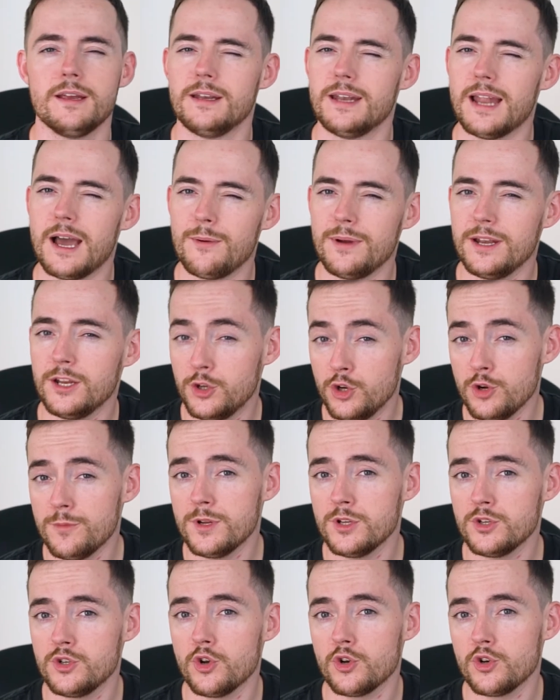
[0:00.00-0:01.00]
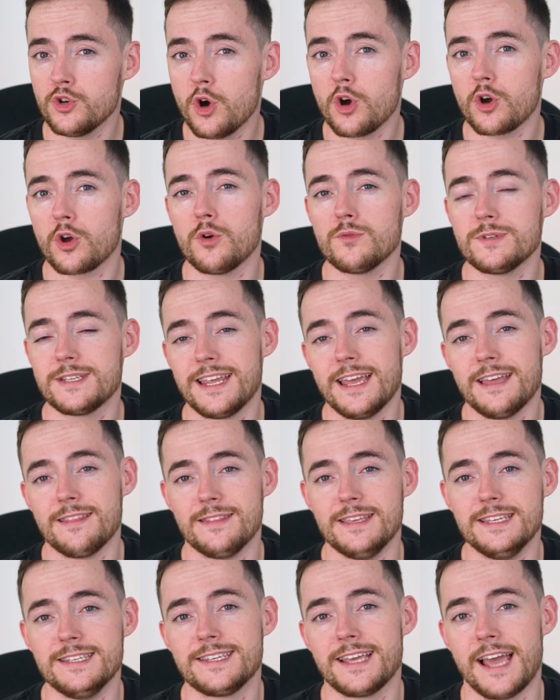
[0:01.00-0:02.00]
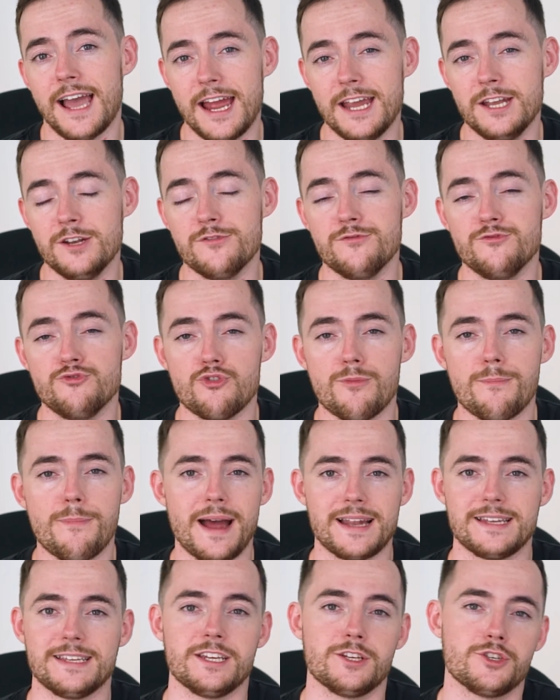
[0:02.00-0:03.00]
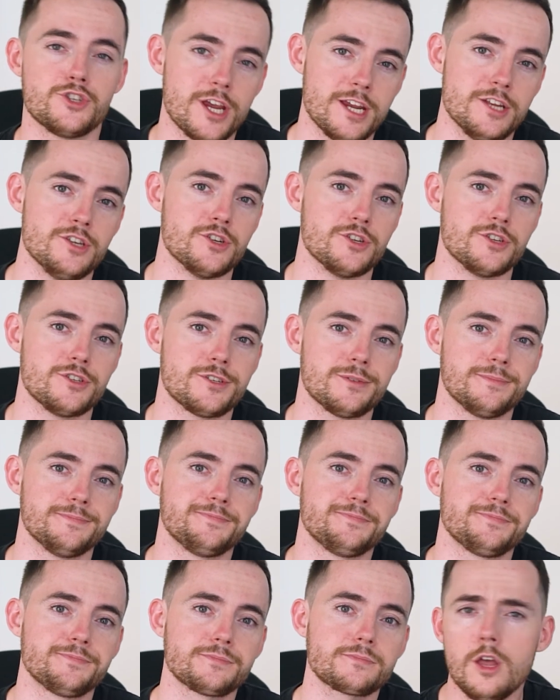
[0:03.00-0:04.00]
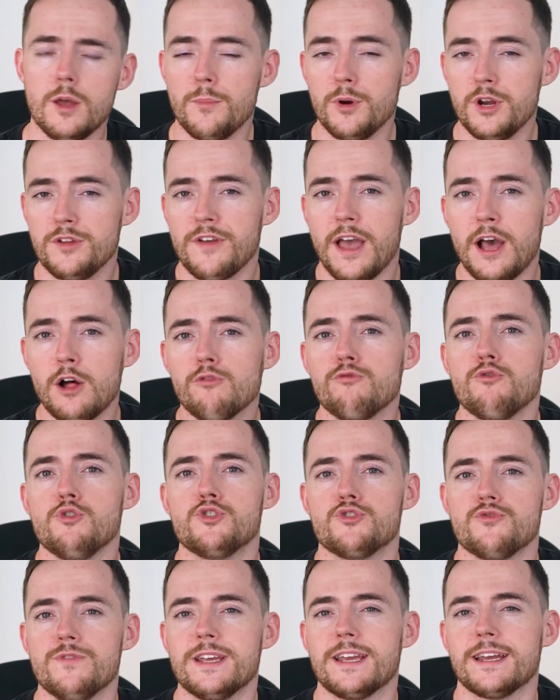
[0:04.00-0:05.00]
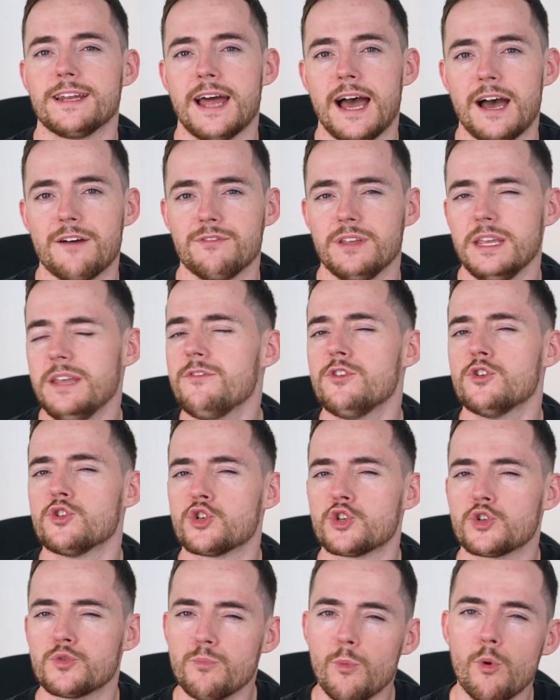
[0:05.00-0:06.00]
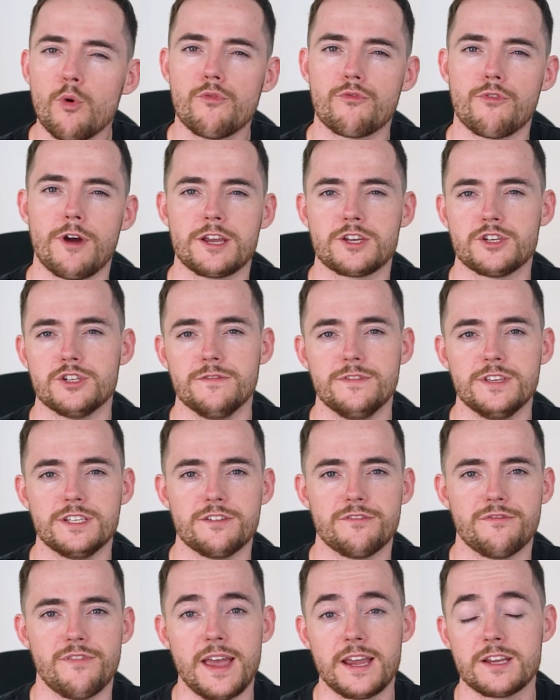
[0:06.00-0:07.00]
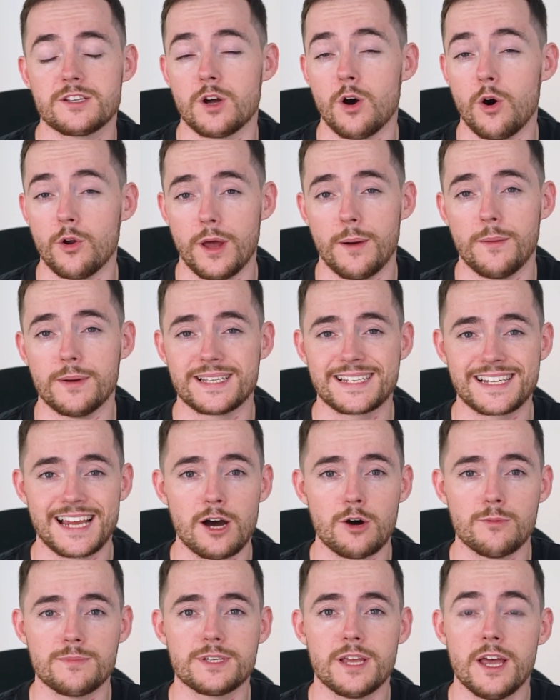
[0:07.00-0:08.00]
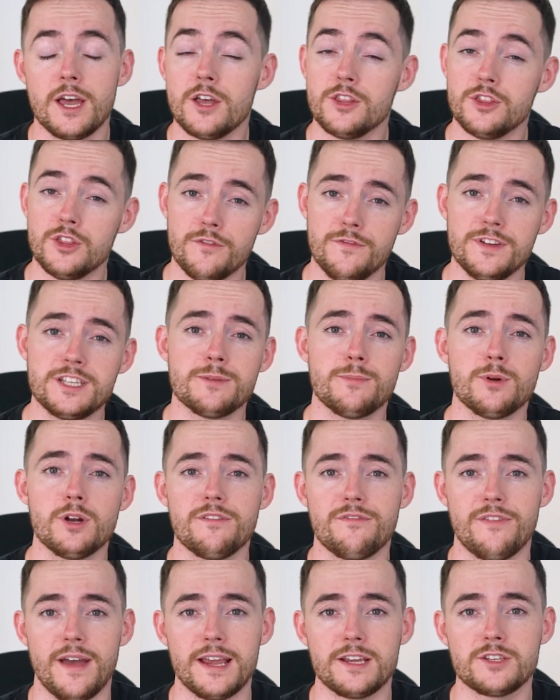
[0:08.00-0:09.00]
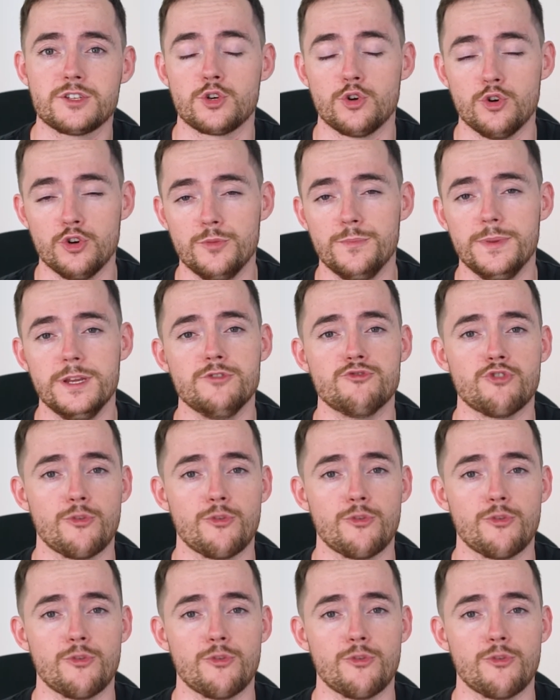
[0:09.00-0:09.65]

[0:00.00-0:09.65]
Now, in humans, you're not going to get these kind of dramatic changes. But if L. reuteri can have even a small fraction of this effect on our scalps, the visible effects could be